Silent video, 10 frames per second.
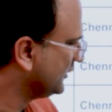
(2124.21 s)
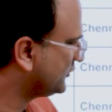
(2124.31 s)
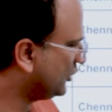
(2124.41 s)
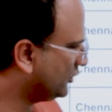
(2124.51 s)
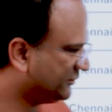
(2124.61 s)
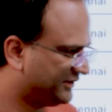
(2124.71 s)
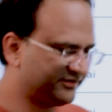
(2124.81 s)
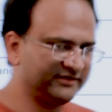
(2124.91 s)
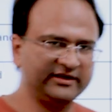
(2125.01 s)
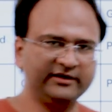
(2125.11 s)
So
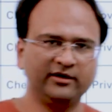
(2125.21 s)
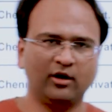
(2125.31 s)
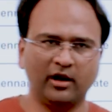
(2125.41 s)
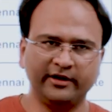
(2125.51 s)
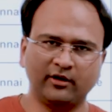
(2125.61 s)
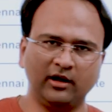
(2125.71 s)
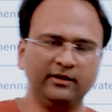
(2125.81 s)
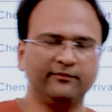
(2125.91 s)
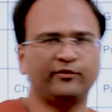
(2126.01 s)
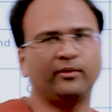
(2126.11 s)
this is it all in
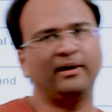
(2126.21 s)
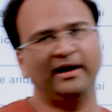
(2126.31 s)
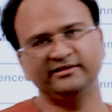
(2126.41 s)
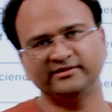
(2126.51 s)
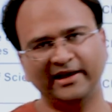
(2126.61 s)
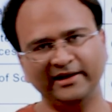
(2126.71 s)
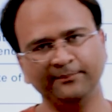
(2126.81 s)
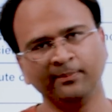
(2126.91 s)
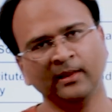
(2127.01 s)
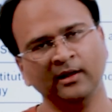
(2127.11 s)
all from my side